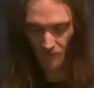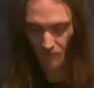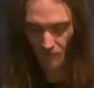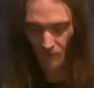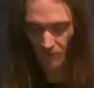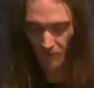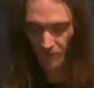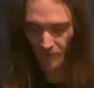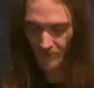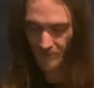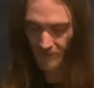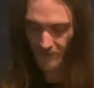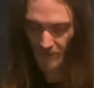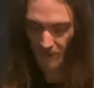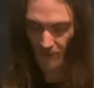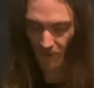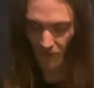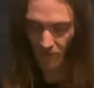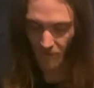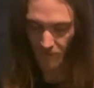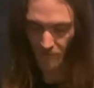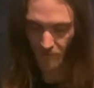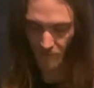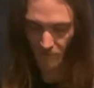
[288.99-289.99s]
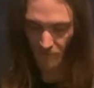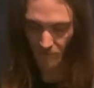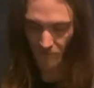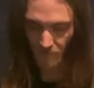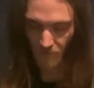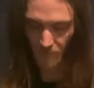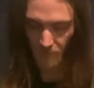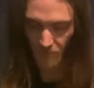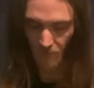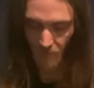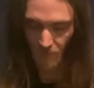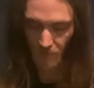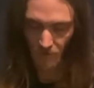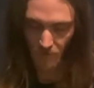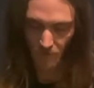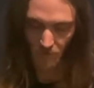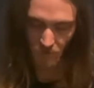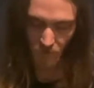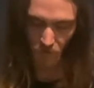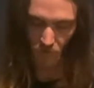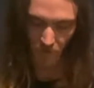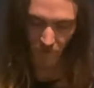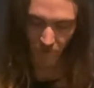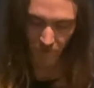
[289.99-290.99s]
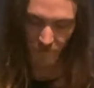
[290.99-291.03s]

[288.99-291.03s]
the stick. You want the